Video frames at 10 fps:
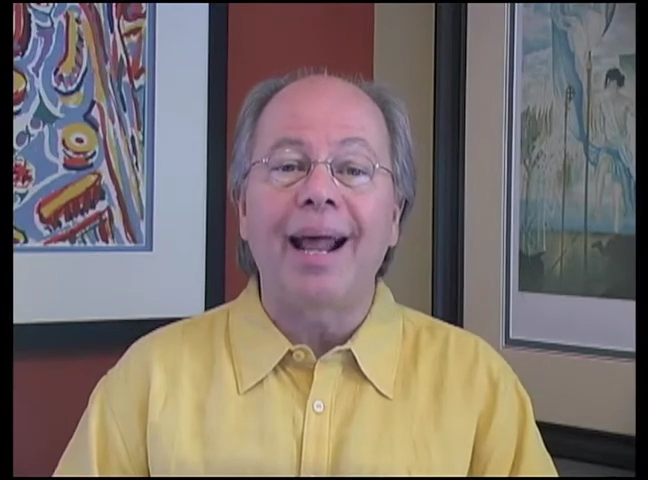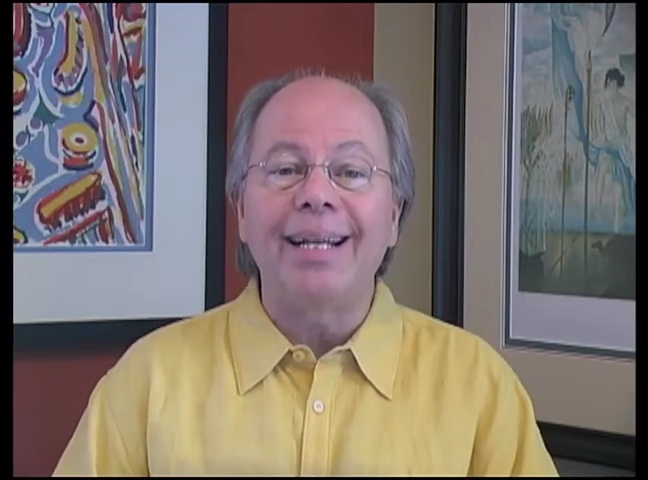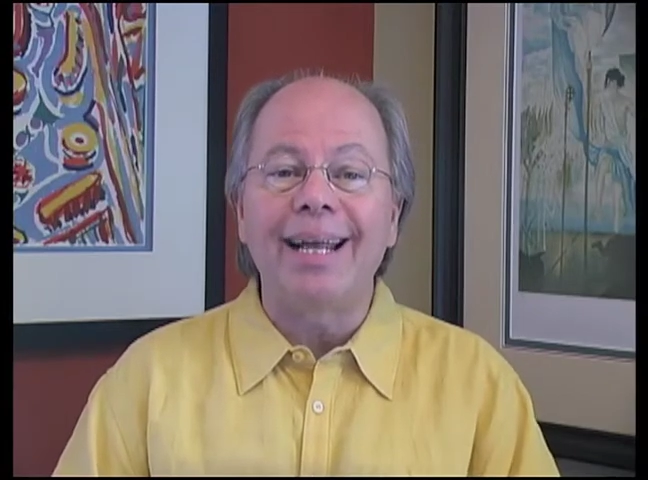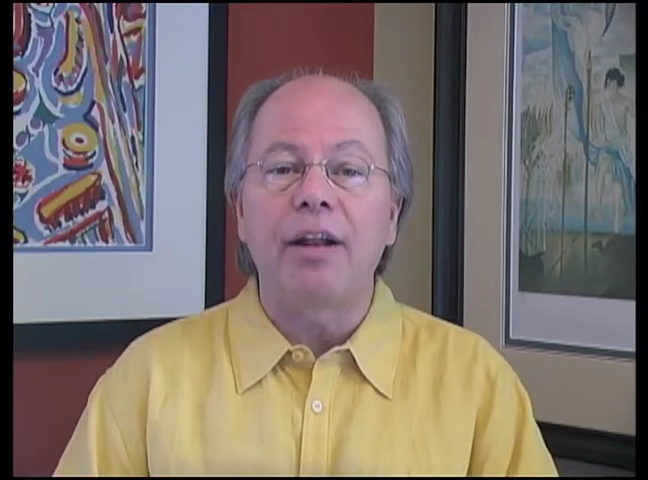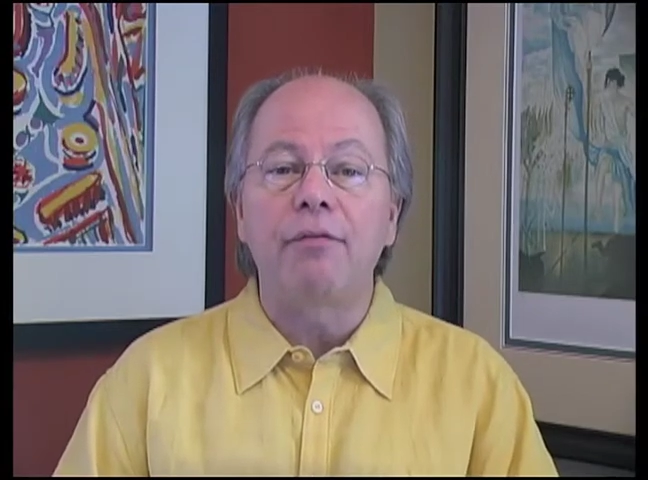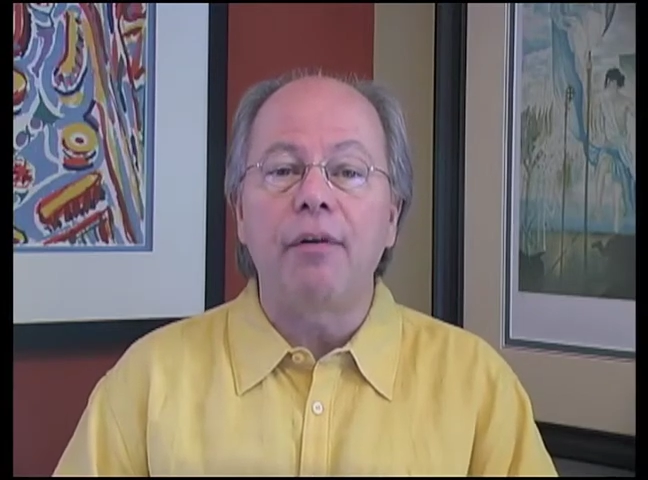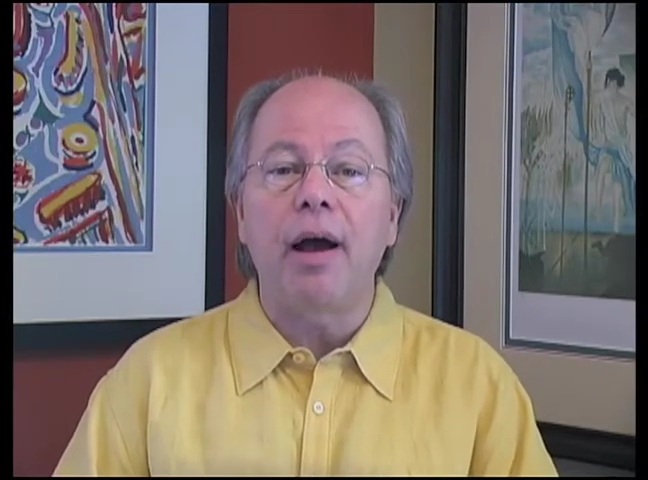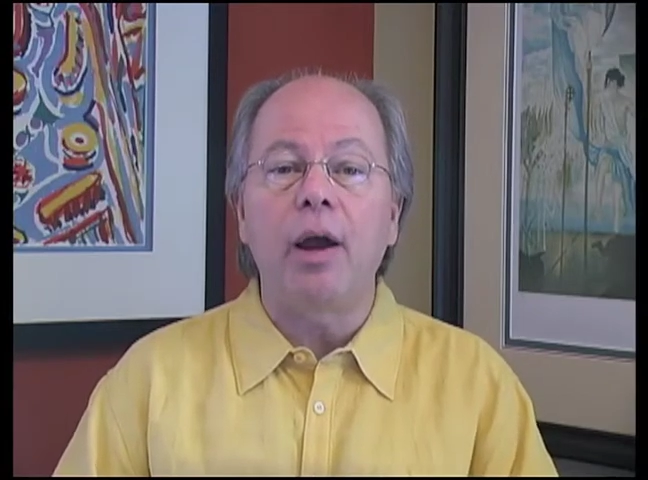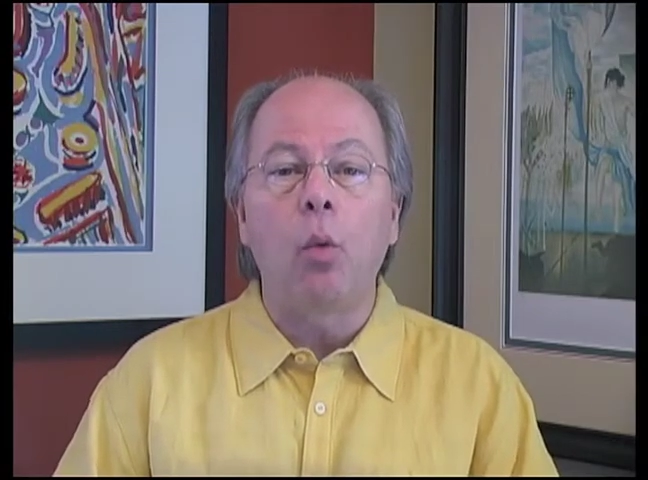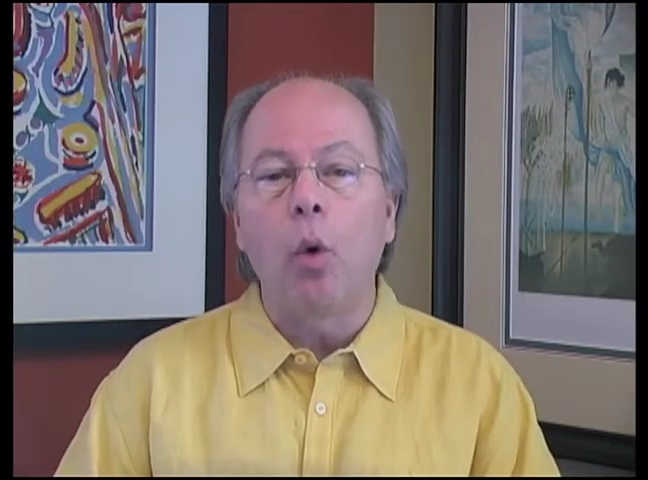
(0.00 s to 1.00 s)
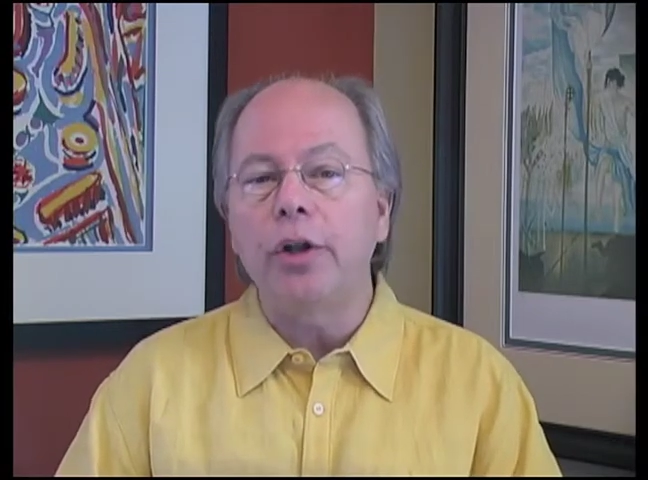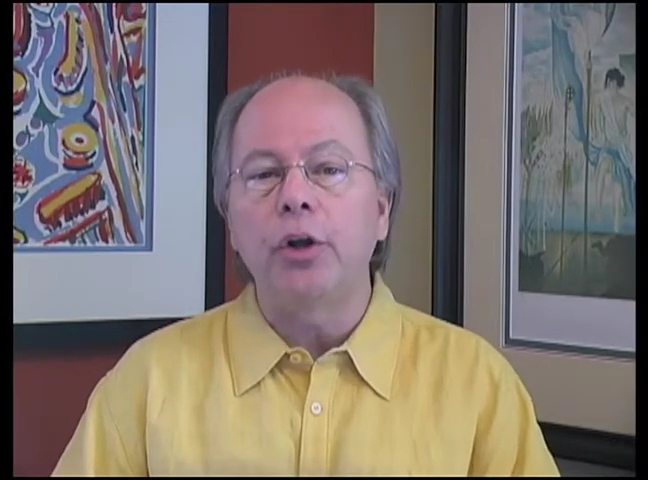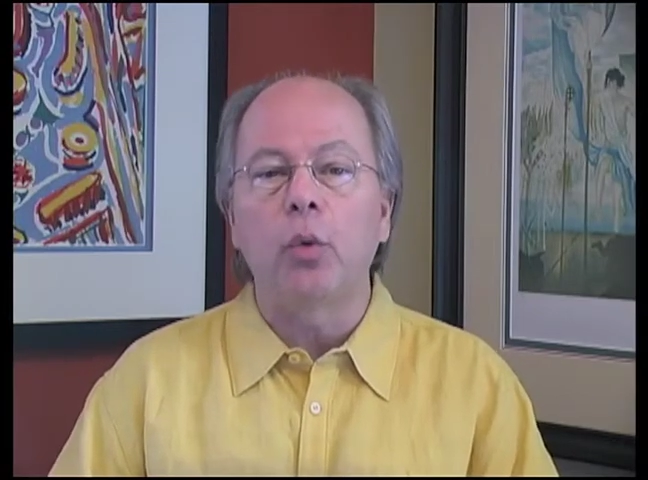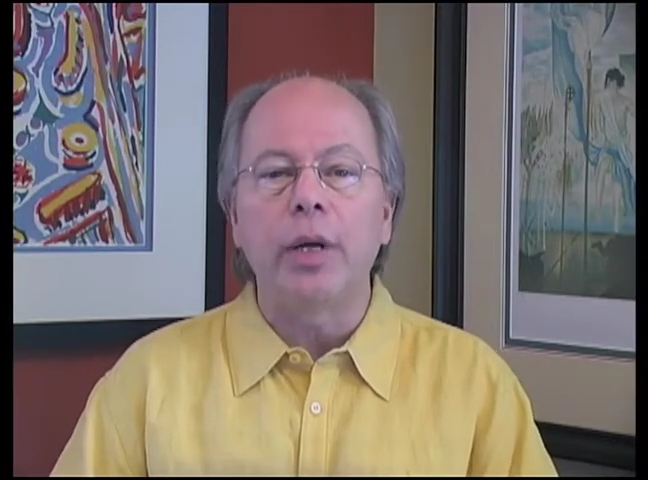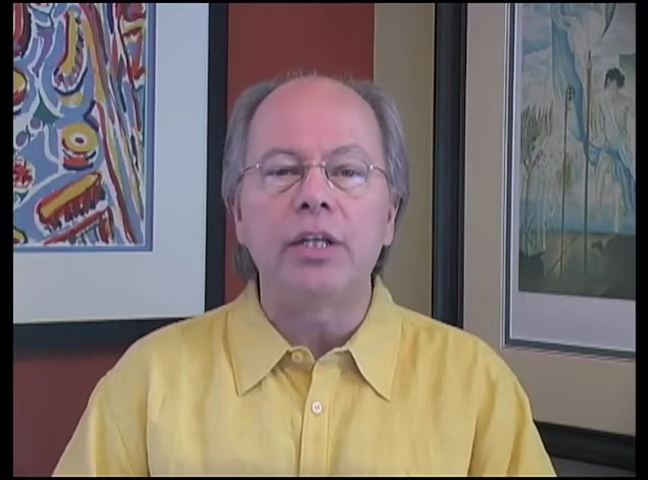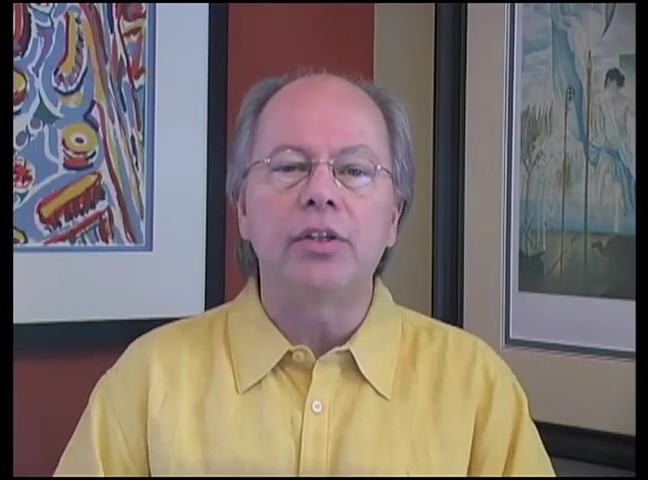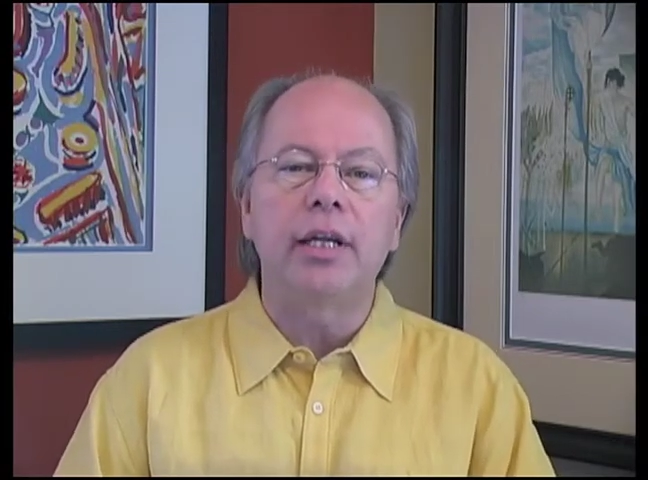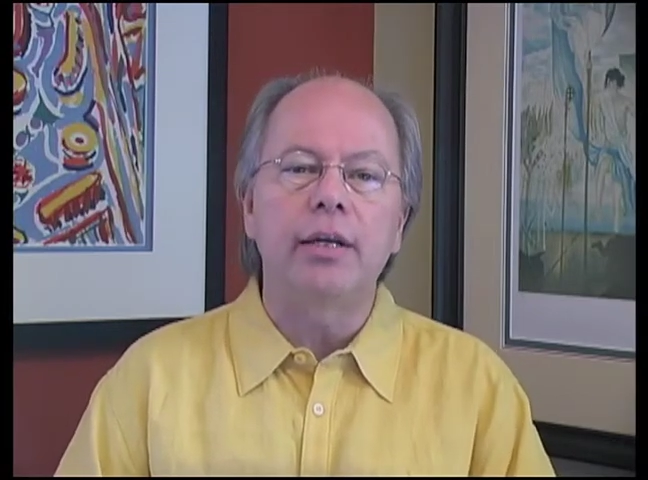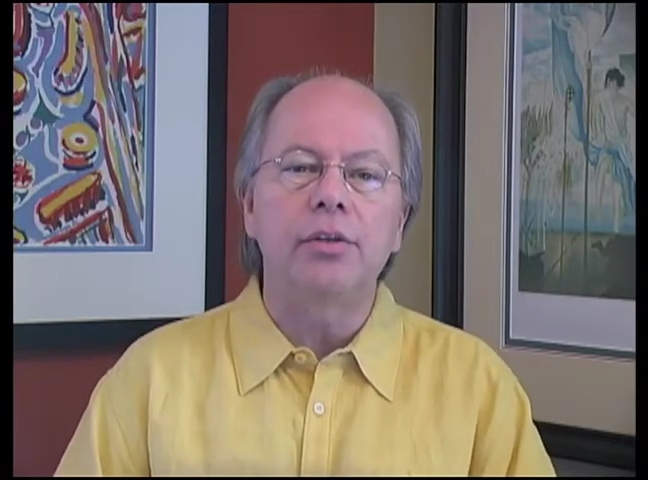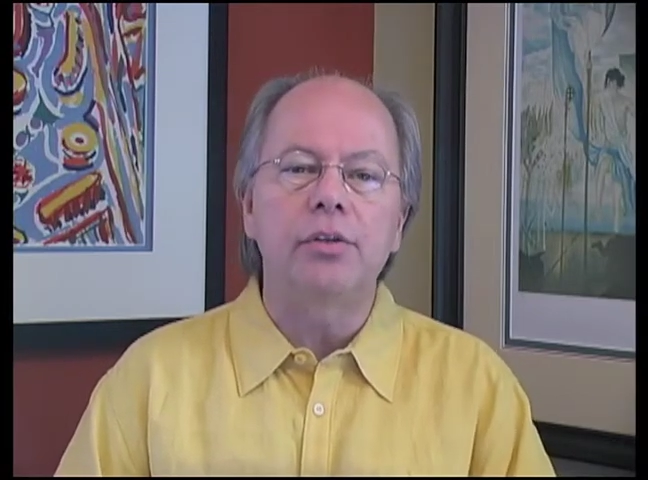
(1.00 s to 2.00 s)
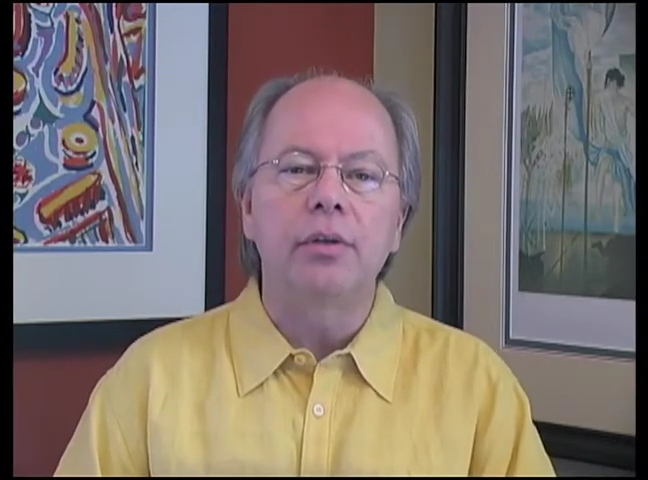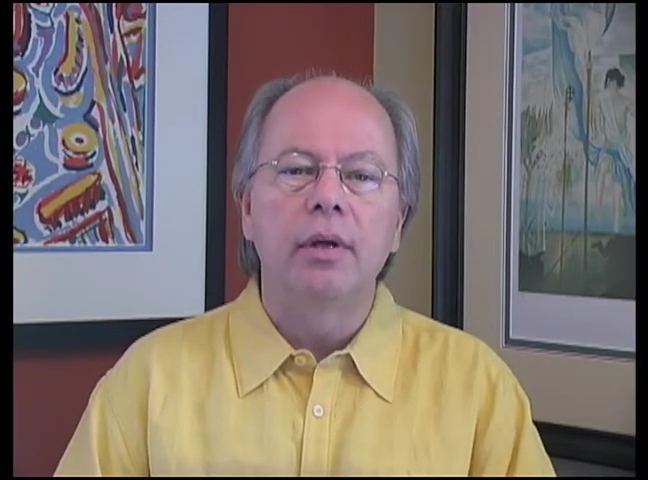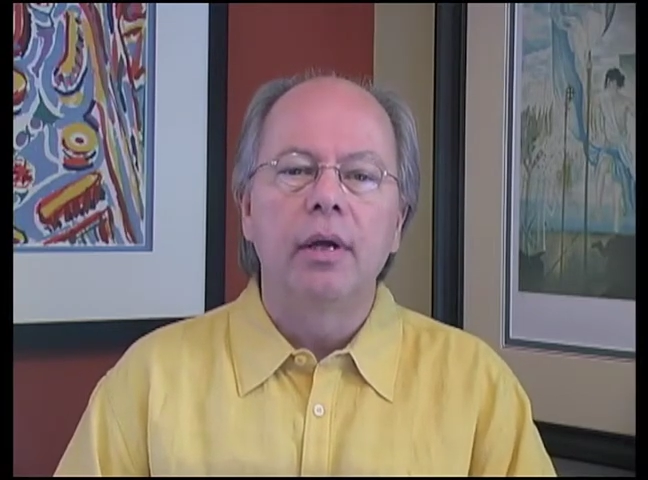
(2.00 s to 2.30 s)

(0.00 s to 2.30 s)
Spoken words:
identify what your reason is?